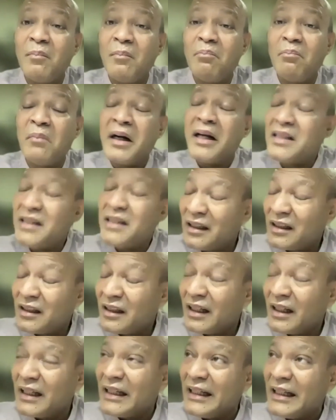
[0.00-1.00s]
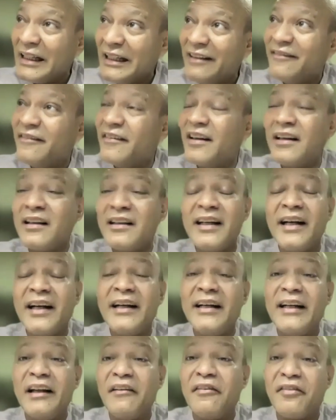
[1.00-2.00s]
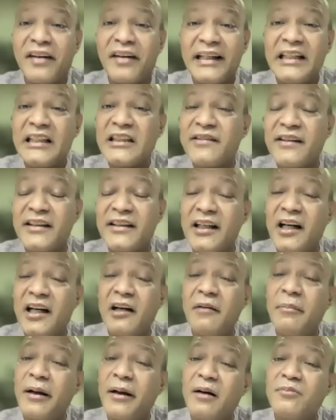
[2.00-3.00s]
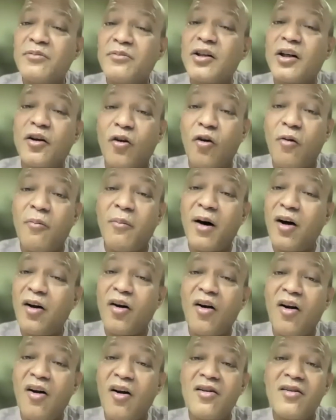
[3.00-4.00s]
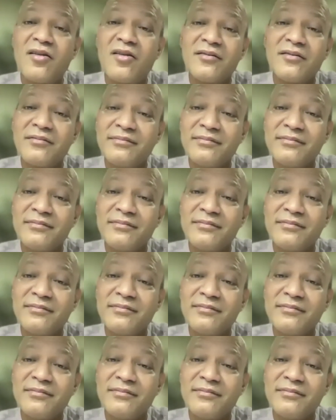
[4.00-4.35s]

But is it the event that defines whether it becomes a trauma or not?